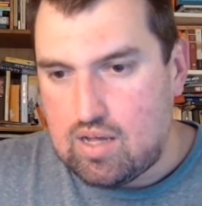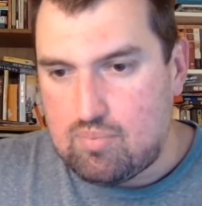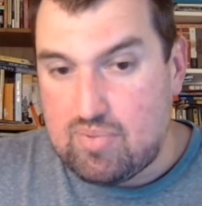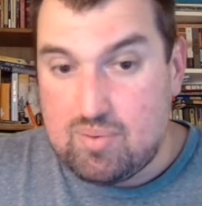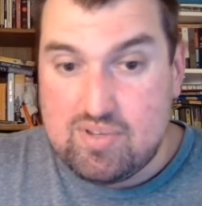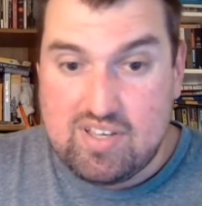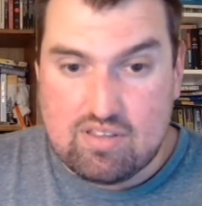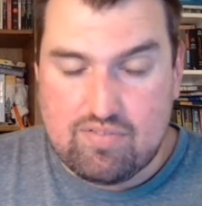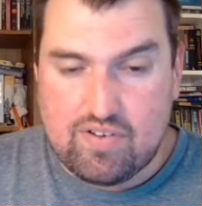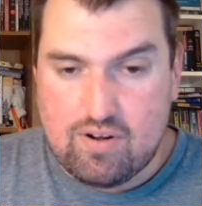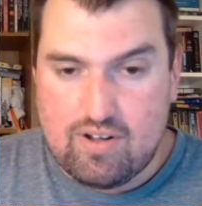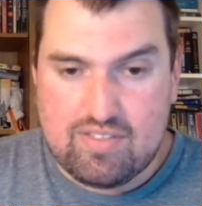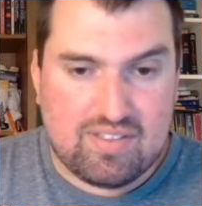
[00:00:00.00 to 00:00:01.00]
Maybe take the
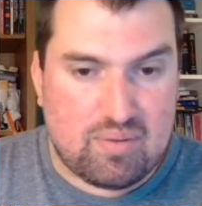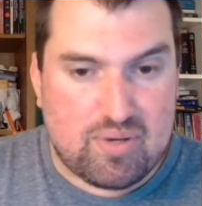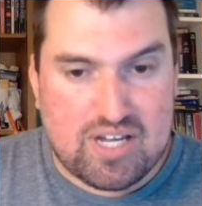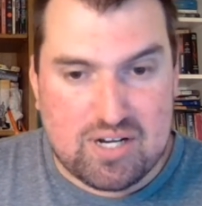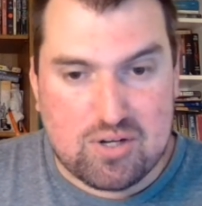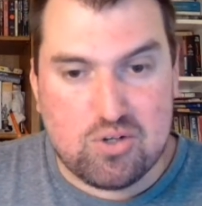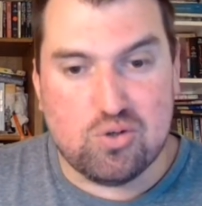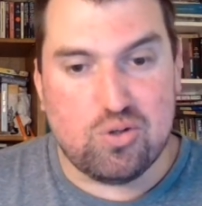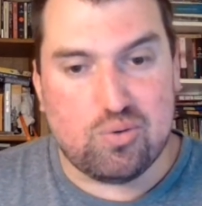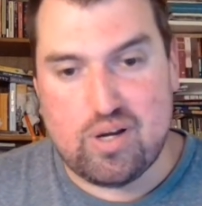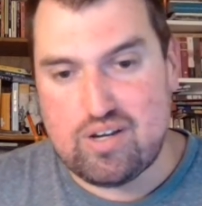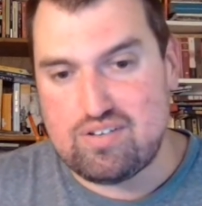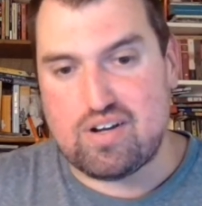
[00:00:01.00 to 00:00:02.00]
ferry. I think that'd be kind of cool,
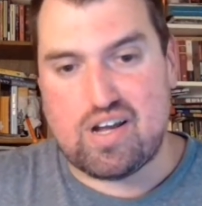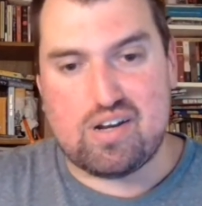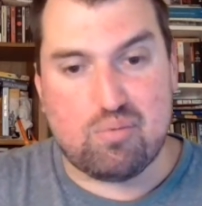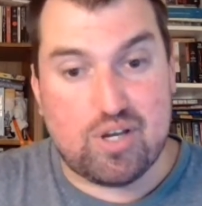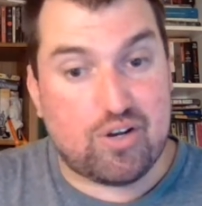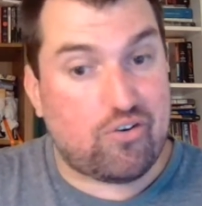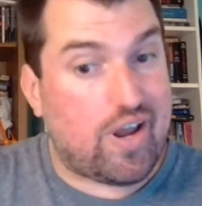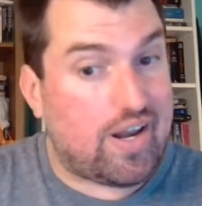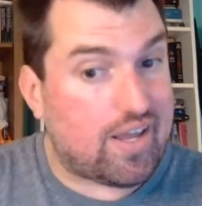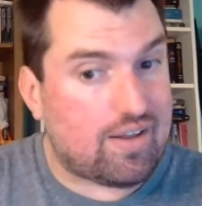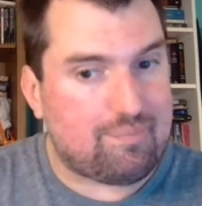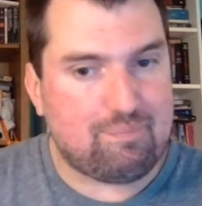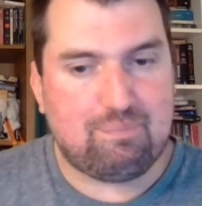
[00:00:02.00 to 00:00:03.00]
right? Because you're kind of recreating it.